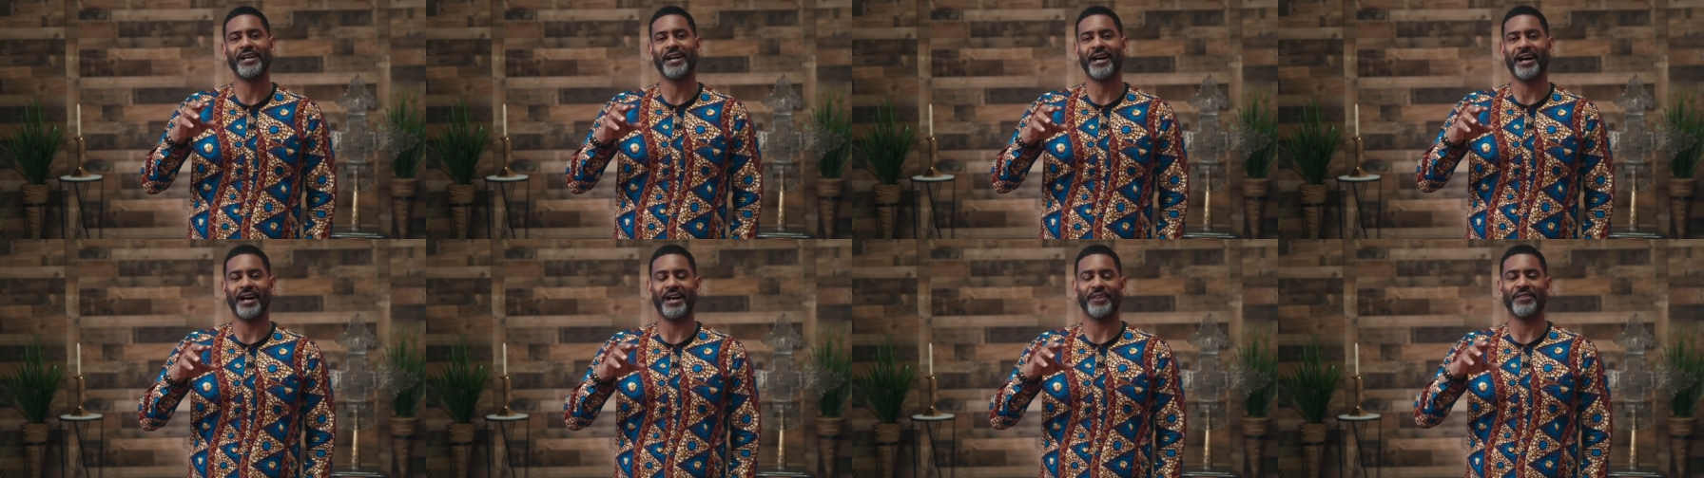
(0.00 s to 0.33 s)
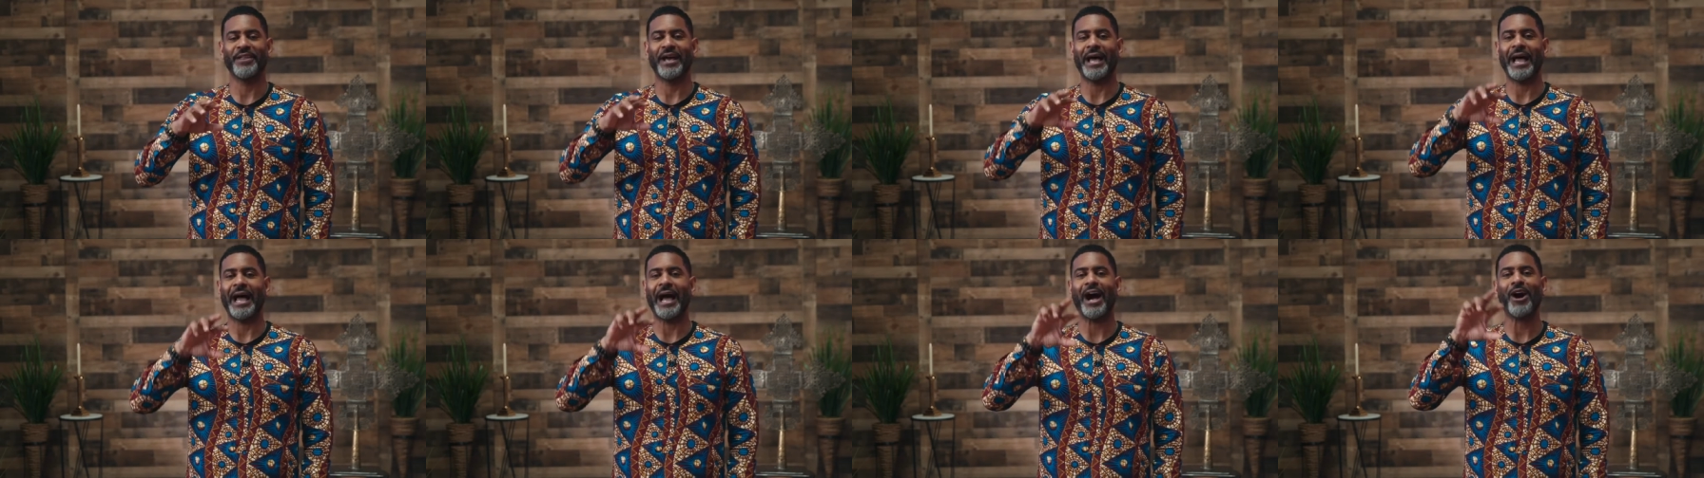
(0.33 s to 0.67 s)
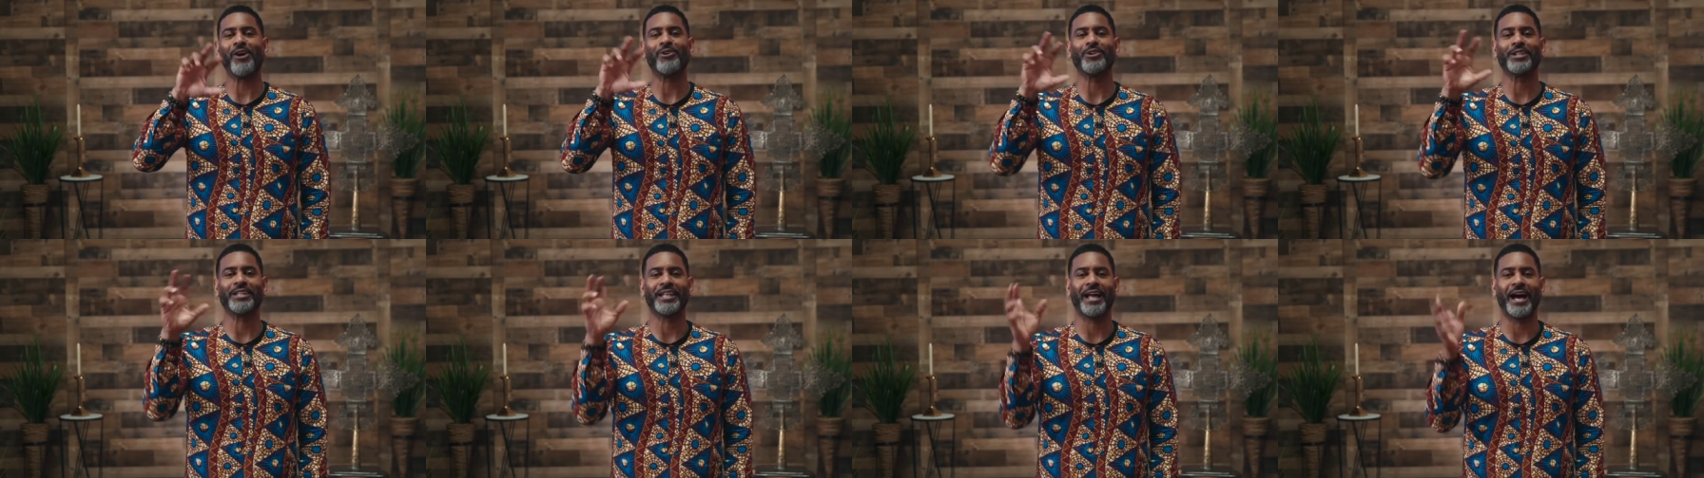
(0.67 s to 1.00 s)
the
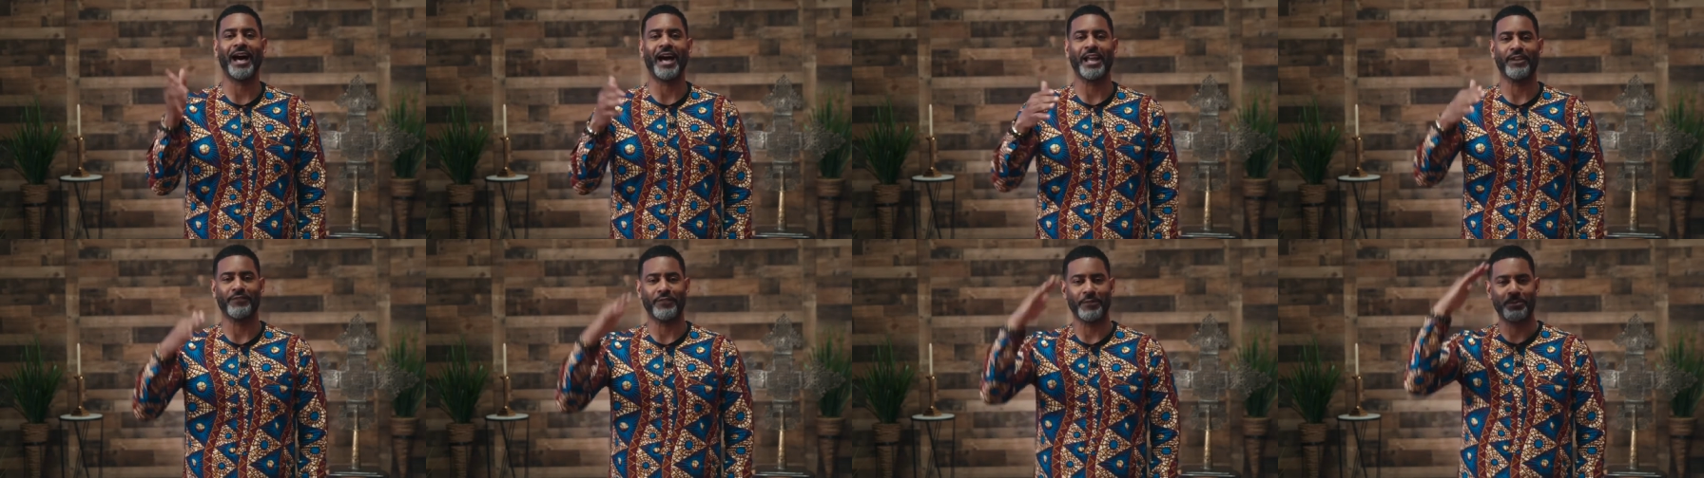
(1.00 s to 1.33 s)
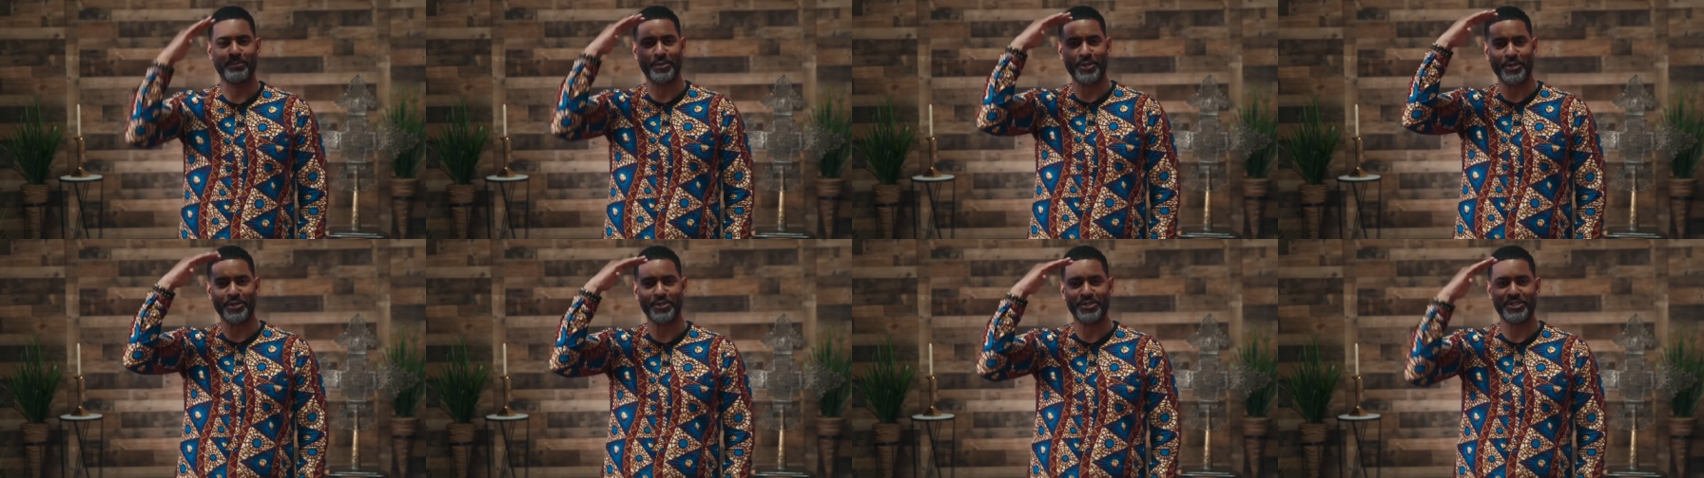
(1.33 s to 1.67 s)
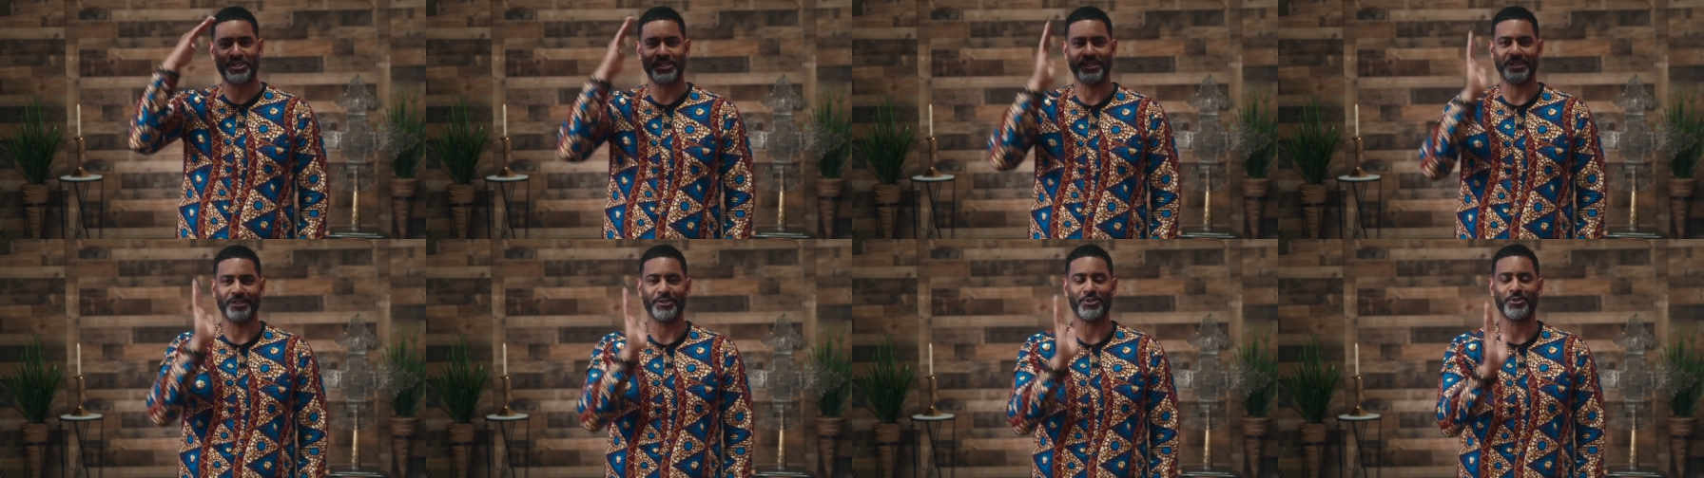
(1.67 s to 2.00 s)
outline of a
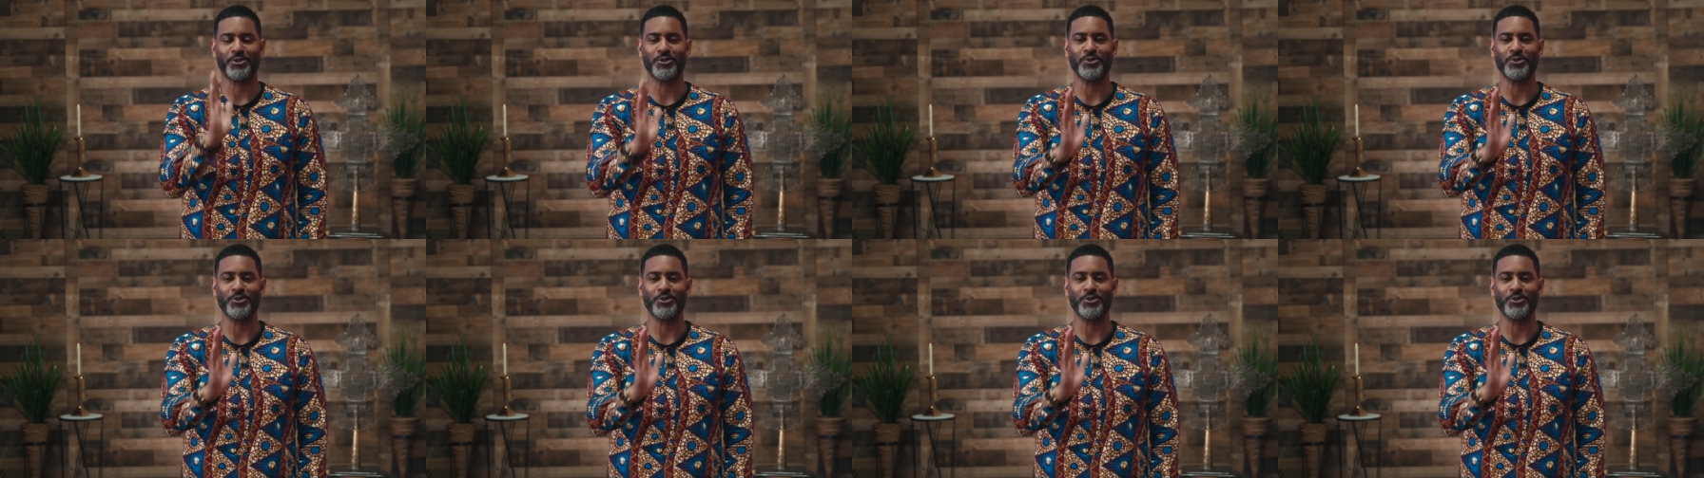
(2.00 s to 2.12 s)
person